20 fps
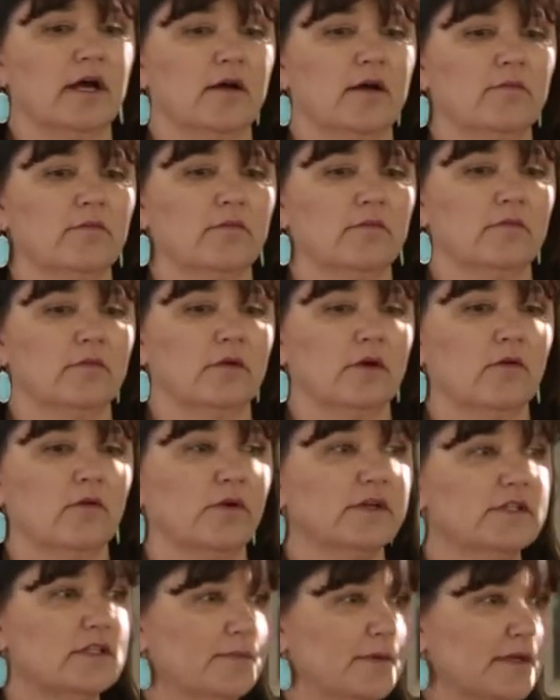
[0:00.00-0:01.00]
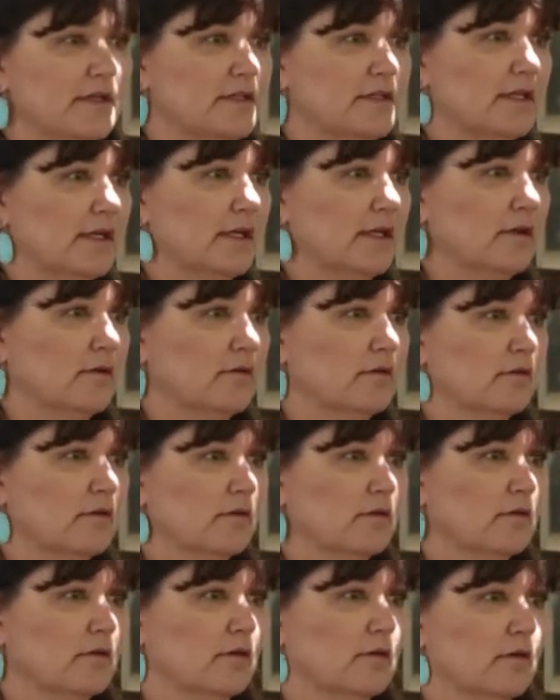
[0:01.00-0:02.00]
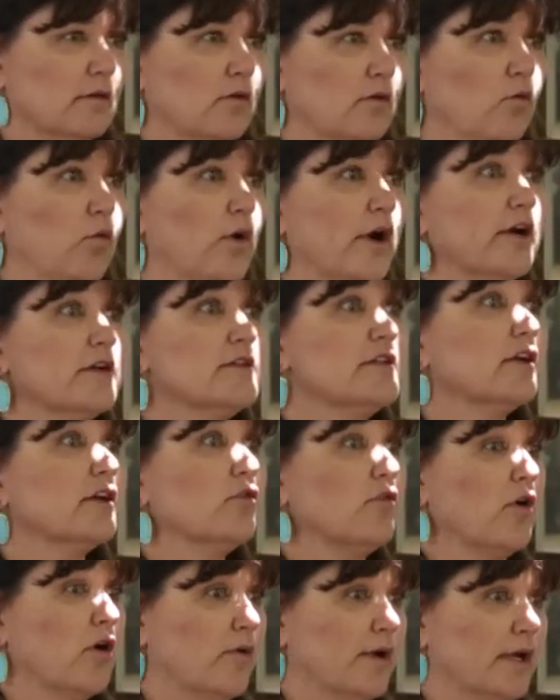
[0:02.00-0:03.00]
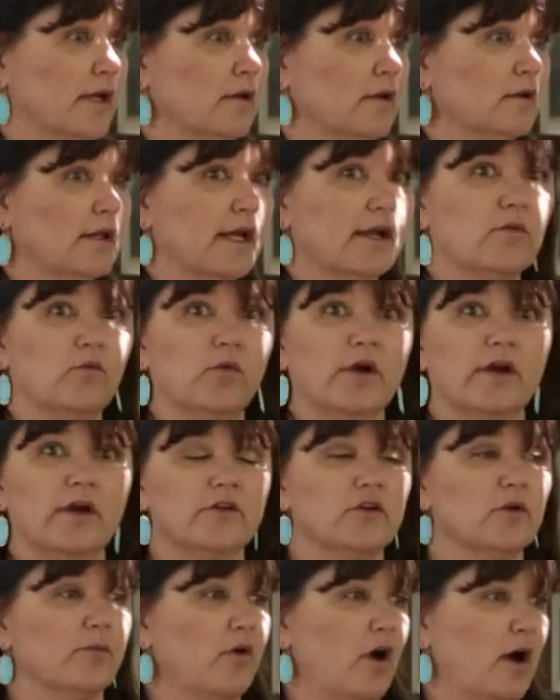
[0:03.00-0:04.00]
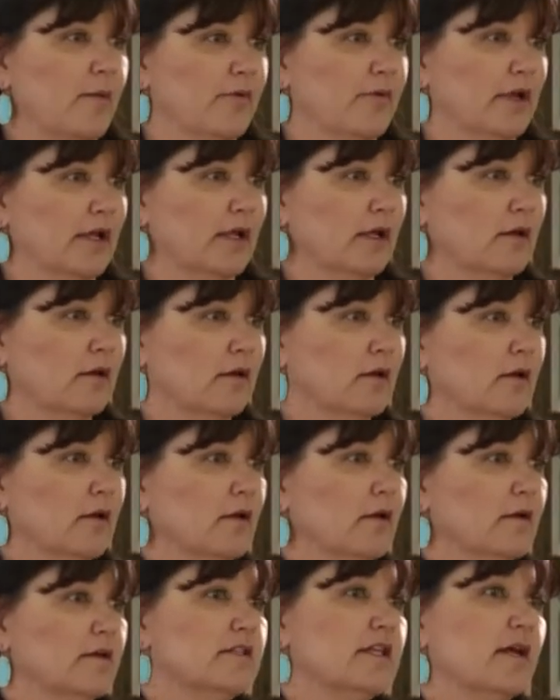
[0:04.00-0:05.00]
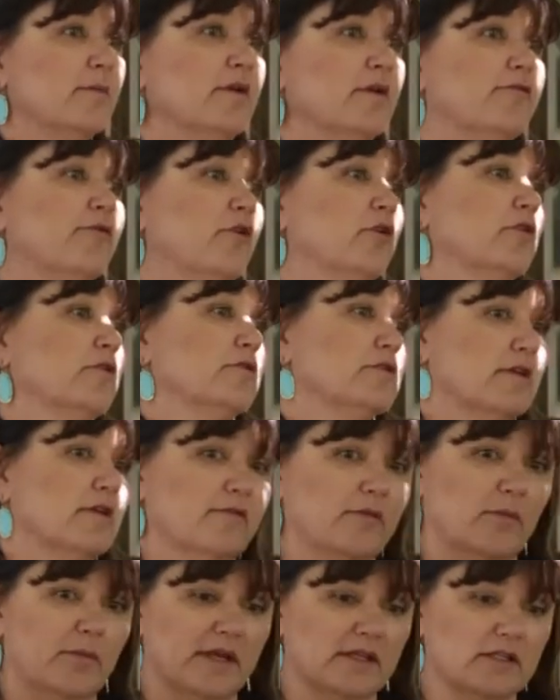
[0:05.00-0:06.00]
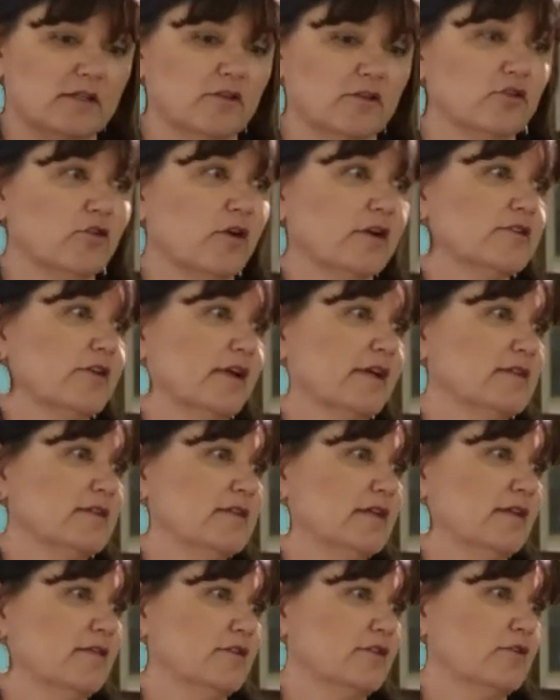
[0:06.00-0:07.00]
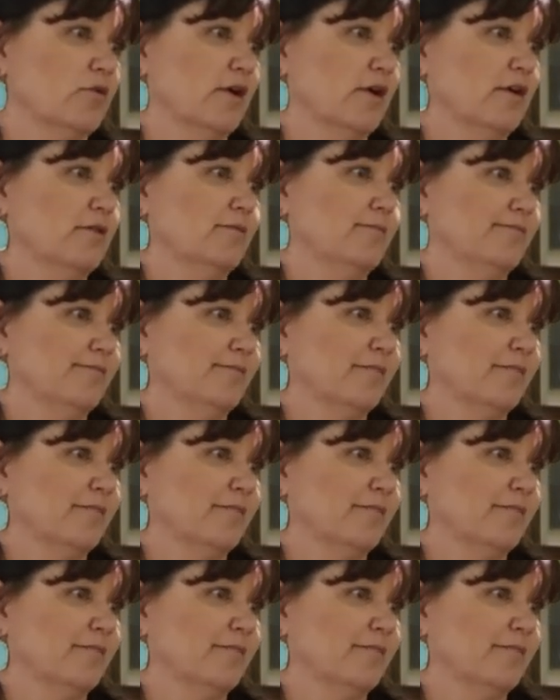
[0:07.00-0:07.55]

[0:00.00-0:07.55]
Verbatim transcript: um, what species, where is it growing, like where in your property, send me photos of the base of the trunk so I can see the soil.